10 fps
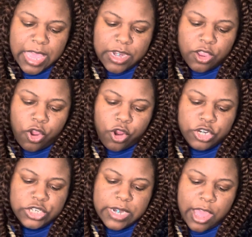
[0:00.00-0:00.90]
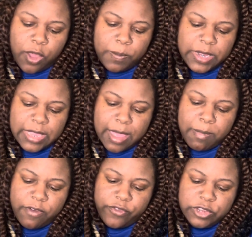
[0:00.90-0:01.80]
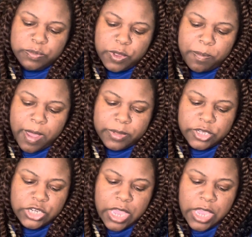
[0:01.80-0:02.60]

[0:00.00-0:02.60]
and encouraged and helped me to get my first book published,